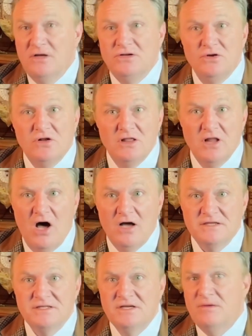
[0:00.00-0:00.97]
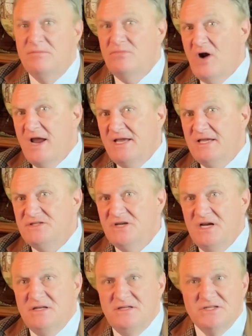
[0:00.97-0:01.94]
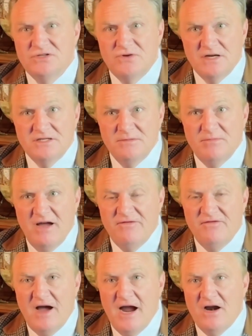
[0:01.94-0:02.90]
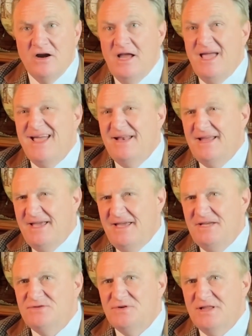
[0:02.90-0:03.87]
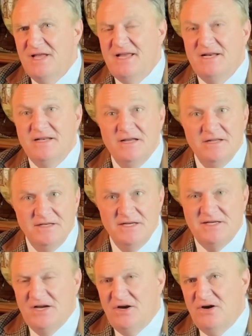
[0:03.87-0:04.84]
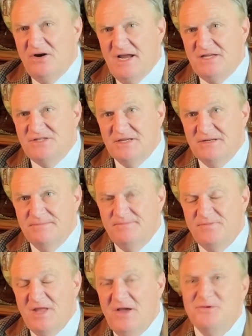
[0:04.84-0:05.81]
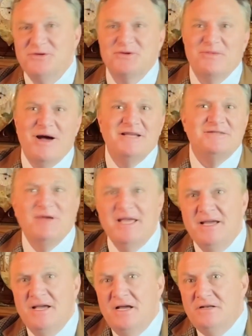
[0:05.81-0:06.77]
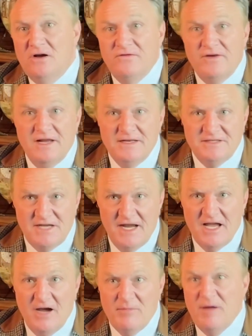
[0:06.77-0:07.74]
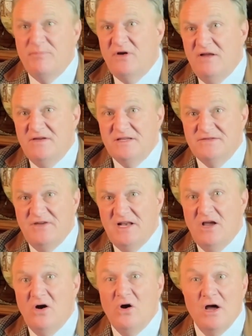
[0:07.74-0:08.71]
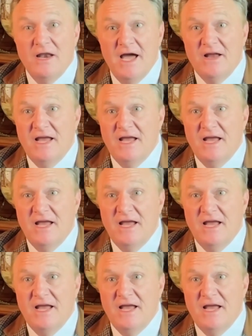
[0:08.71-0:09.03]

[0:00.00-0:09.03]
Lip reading: due to loss, breakage, destruction by fire, and age-related deterioration. Which reminds me, don't forget to check out my previous video on how to